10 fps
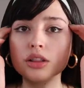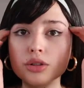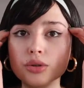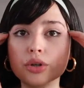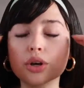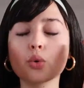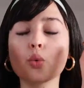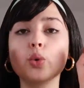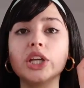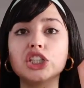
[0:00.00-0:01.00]

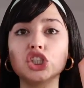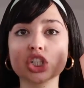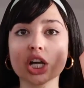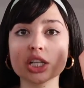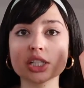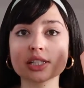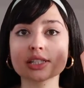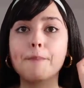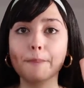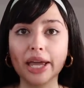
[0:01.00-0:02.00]
look with
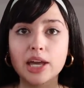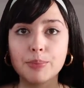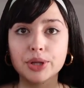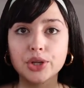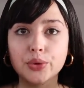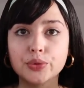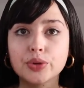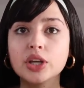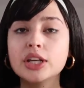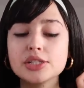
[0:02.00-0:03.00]
just makeup
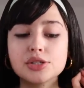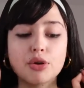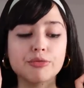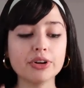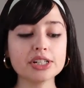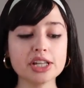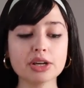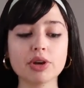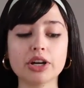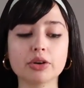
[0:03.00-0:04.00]
alone. So first
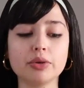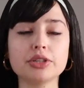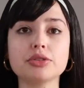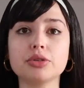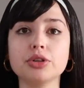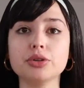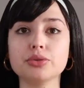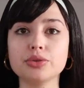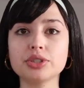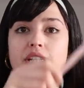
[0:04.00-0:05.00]
thing we are going to
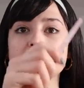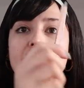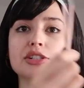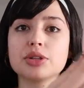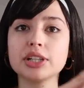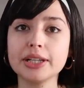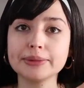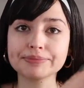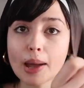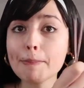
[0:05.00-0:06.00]
use is
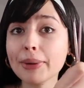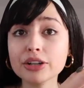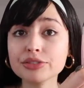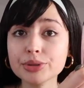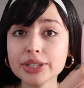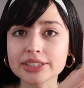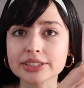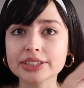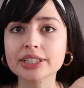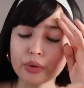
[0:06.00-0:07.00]
actually a pair of
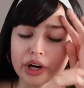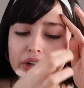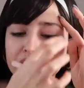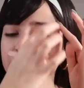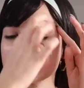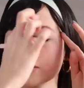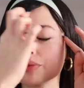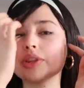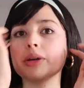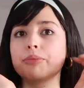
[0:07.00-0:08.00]
tweezers. We are going to
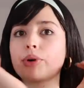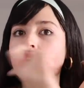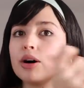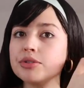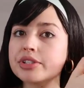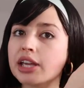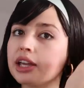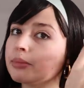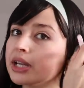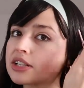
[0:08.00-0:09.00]
start with the brows,
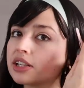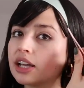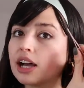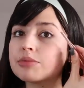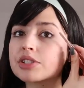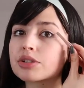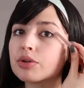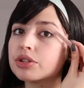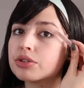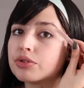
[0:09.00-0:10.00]
and basically I'm just
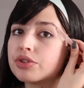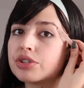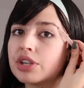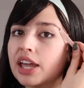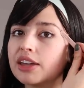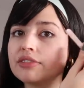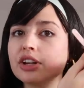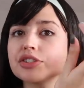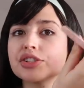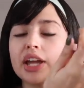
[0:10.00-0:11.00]
going to shave,
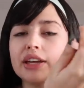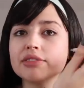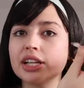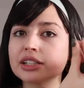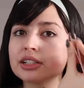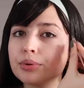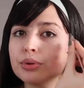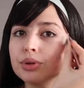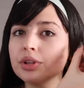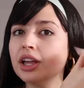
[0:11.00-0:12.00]
not shave, like
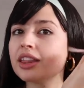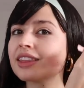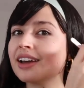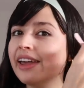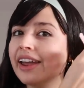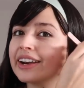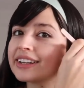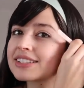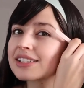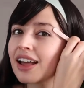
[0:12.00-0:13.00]
pull the
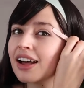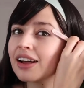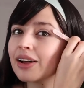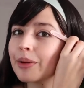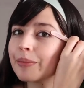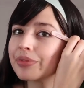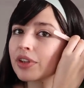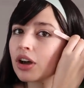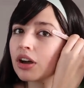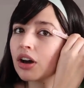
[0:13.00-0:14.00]
hairs
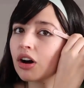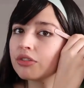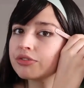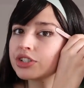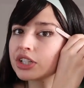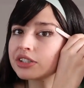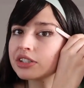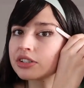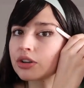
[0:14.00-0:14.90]
of just this